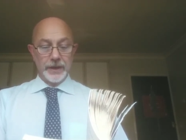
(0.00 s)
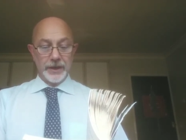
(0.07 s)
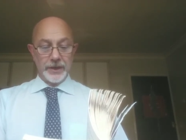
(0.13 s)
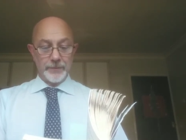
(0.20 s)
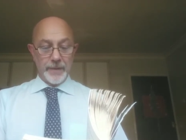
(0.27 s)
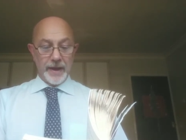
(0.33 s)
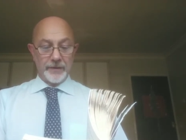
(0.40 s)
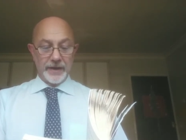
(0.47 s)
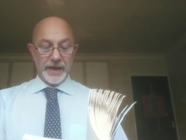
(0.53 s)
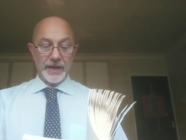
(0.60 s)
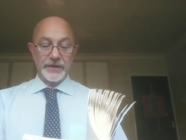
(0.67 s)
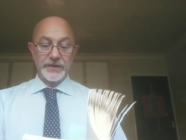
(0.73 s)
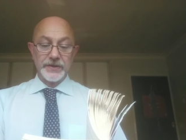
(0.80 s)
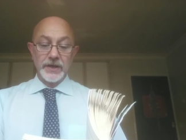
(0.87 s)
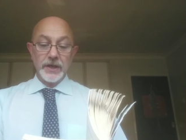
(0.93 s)
In
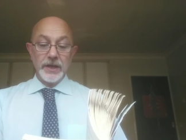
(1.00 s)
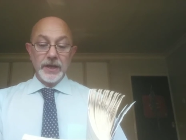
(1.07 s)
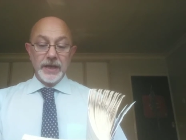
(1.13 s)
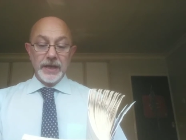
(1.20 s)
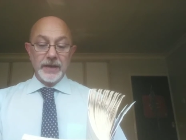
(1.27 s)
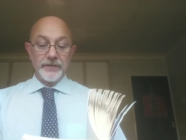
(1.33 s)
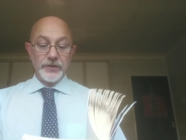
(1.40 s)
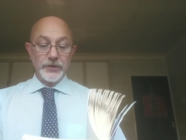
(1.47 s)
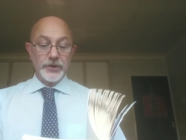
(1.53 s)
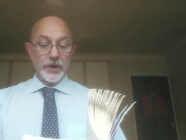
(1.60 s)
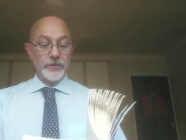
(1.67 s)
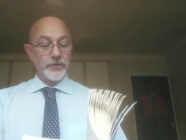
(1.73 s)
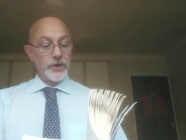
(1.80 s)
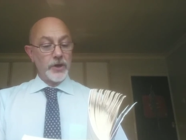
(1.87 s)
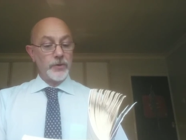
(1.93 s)
Amarias, if you
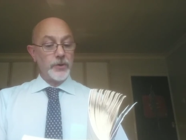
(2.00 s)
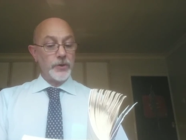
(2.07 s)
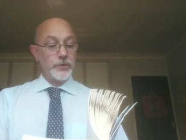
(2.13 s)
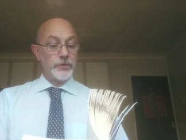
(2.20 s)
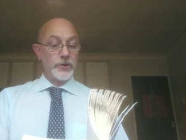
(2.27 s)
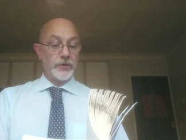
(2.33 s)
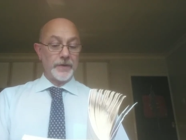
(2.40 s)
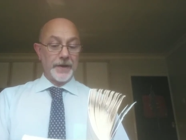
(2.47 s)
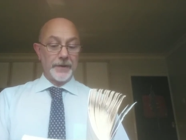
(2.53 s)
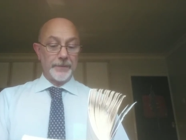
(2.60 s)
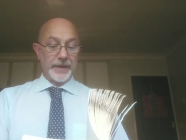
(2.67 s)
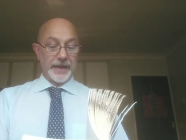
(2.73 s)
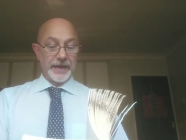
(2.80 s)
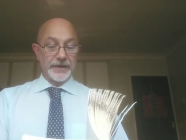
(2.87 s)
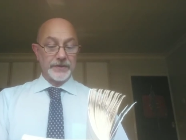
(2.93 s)
don't know who your
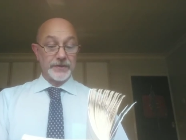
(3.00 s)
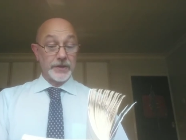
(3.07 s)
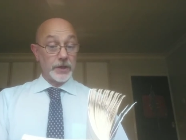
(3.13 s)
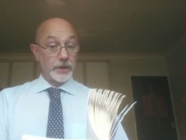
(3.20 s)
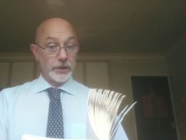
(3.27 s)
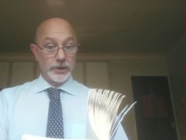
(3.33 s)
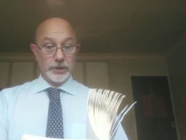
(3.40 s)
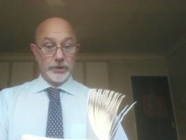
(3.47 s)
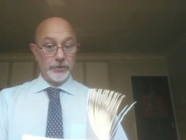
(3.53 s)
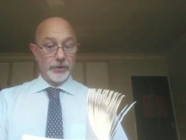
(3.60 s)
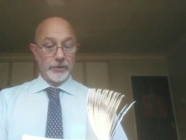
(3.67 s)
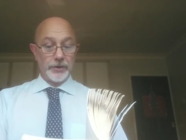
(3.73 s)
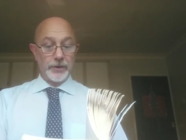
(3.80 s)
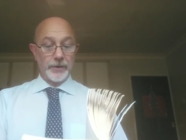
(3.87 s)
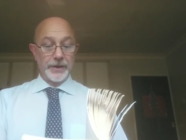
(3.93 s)
enemy is, you
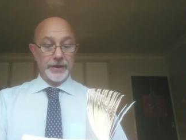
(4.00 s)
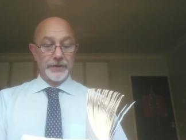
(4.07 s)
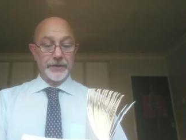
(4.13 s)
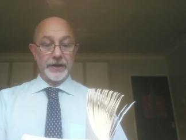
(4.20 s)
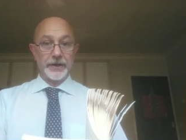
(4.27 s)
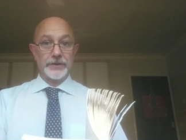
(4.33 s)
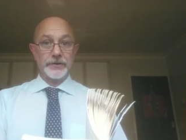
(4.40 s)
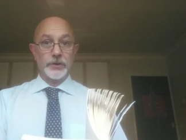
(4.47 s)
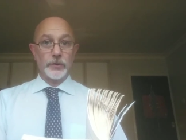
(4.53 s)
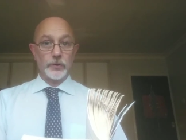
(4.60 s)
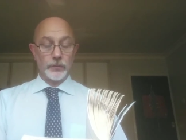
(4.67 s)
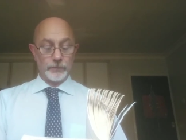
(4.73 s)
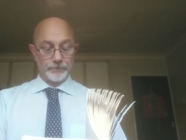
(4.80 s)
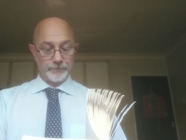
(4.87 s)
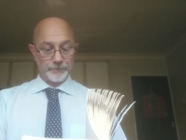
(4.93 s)
don't know anything at
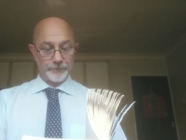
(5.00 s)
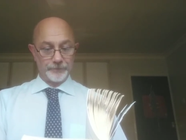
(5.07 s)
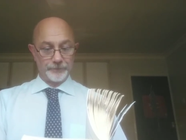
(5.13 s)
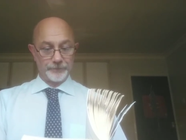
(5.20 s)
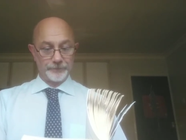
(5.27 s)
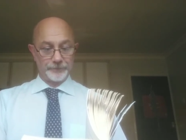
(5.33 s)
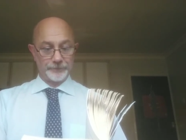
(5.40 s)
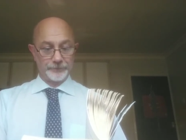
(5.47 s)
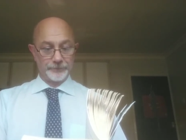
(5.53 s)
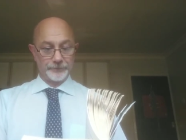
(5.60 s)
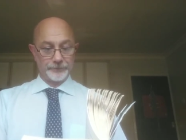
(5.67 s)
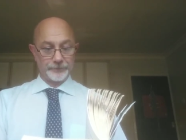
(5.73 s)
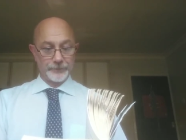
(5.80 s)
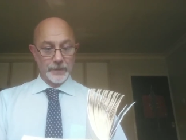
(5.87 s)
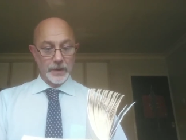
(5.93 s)
all.
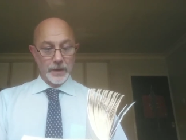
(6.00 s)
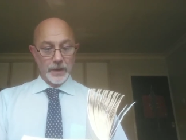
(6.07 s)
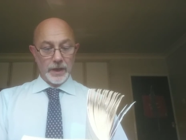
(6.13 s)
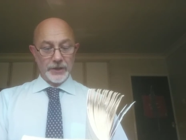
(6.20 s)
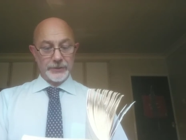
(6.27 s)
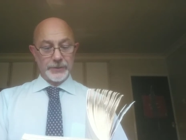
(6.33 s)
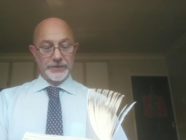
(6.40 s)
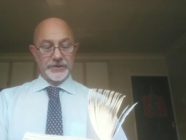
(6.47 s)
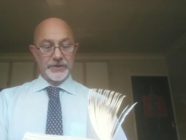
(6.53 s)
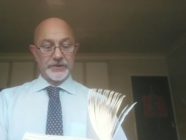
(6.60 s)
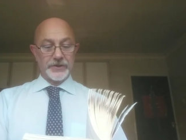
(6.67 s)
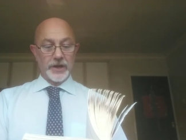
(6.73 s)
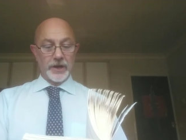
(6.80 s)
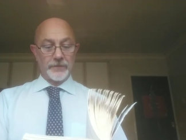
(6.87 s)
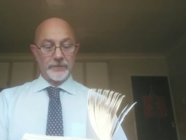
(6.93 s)
I twist the
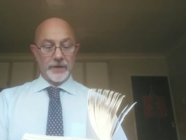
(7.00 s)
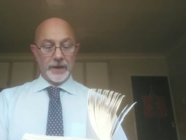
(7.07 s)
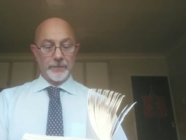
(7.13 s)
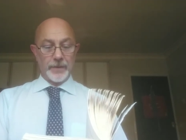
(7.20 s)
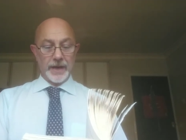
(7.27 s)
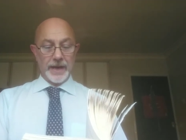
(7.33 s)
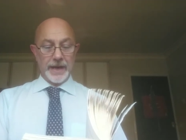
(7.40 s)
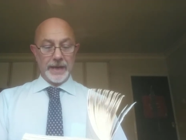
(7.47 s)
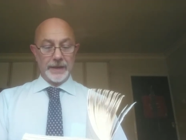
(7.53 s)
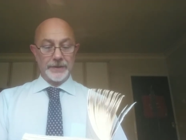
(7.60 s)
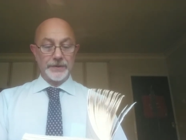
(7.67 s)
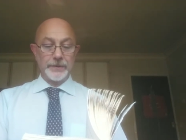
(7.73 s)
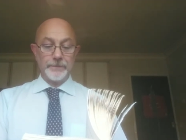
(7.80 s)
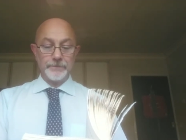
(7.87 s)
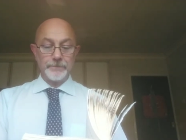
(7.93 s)
scarf round my
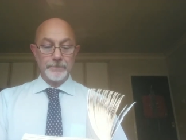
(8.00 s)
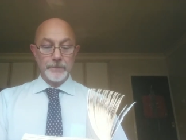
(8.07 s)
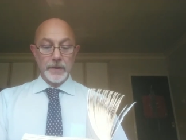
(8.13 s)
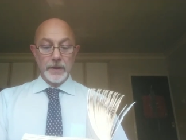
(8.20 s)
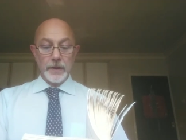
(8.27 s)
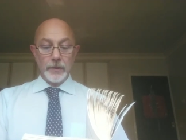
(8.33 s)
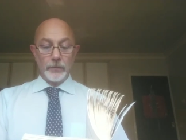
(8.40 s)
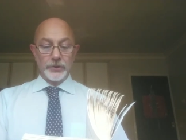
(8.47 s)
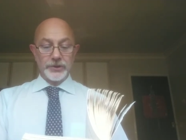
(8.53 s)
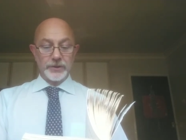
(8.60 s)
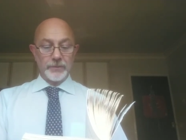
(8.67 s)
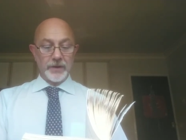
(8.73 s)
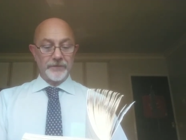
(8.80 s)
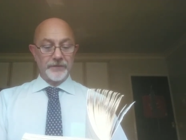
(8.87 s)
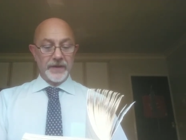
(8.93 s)
hand,
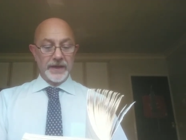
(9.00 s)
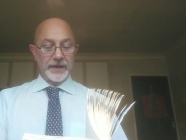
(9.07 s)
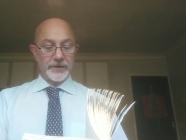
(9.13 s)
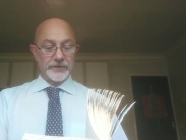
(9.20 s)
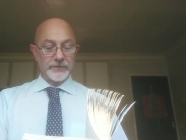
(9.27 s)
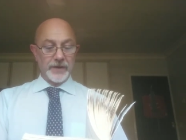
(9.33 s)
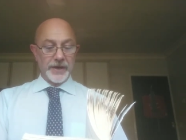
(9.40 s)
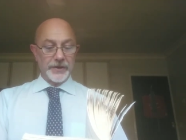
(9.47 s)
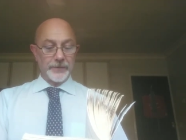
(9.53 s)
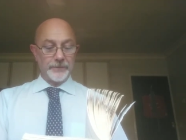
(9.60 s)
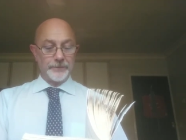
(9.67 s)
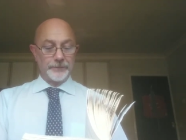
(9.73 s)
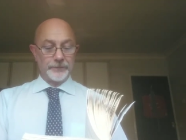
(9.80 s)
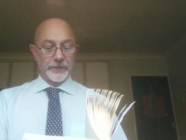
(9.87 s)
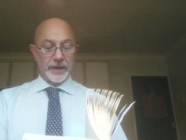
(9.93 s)
watching my fingers
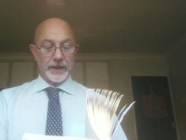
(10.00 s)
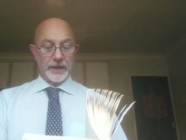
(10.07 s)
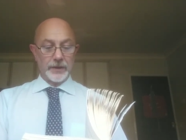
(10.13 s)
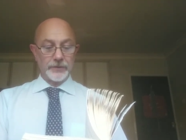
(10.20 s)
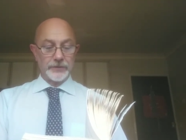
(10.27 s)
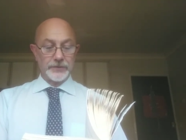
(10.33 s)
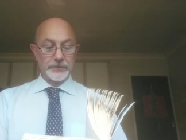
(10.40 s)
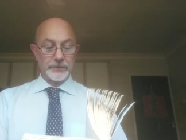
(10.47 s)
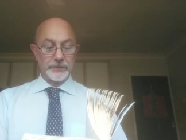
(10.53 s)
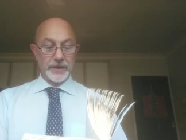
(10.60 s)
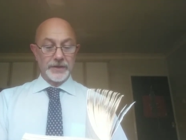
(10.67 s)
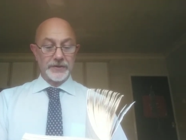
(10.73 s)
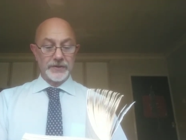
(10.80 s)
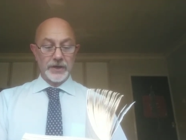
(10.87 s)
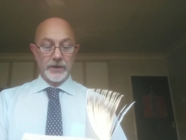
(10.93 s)
redden, then, go,
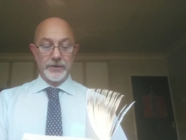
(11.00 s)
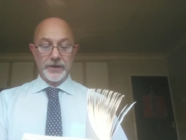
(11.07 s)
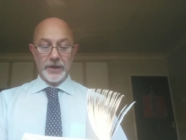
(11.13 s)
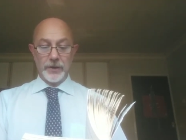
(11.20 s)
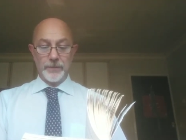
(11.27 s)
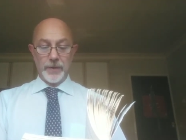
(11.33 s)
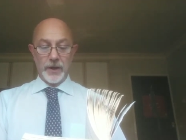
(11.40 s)
then slowly go